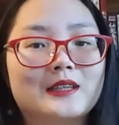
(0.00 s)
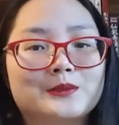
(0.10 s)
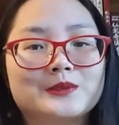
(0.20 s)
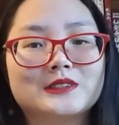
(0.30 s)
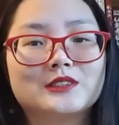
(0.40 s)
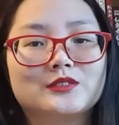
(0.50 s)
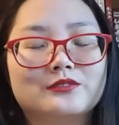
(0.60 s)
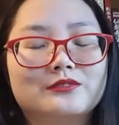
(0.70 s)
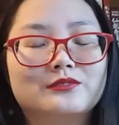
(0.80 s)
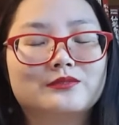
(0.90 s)
It was
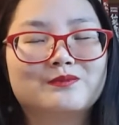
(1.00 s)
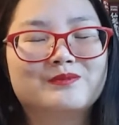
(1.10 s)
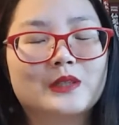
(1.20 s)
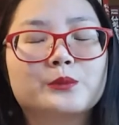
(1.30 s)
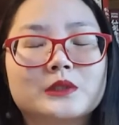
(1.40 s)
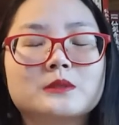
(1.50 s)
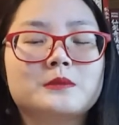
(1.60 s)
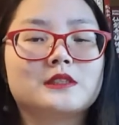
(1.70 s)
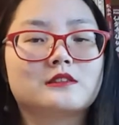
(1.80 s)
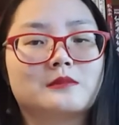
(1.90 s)
it was
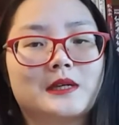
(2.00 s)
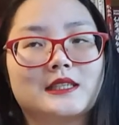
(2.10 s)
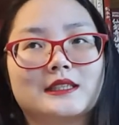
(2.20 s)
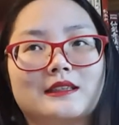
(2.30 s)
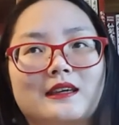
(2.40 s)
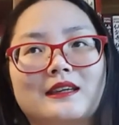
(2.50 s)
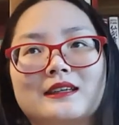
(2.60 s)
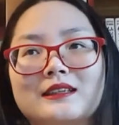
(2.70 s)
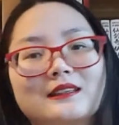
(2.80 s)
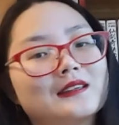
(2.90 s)
melodramatic, and I
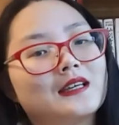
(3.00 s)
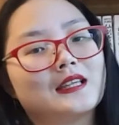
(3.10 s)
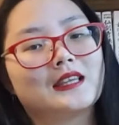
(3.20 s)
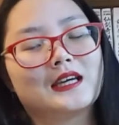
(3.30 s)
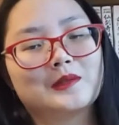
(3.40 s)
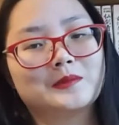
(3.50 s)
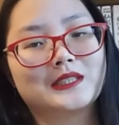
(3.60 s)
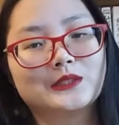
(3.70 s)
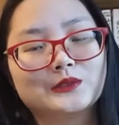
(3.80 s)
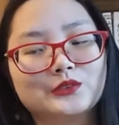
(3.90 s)
didn't like that, but
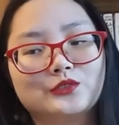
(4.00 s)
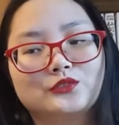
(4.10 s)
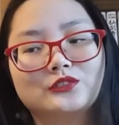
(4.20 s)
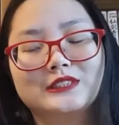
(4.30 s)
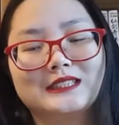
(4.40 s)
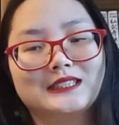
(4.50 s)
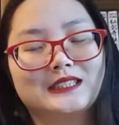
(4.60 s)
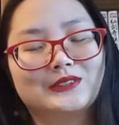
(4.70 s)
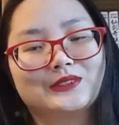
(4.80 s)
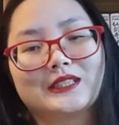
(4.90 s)
I also really
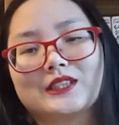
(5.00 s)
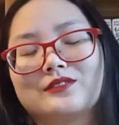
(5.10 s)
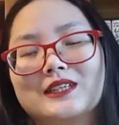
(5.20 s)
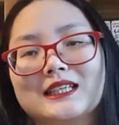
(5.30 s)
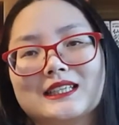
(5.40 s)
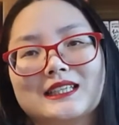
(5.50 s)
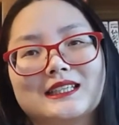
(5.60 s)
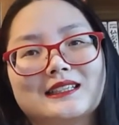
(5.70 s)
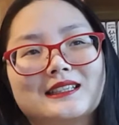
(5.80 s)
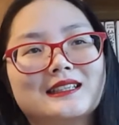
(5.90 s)
did not like the fact that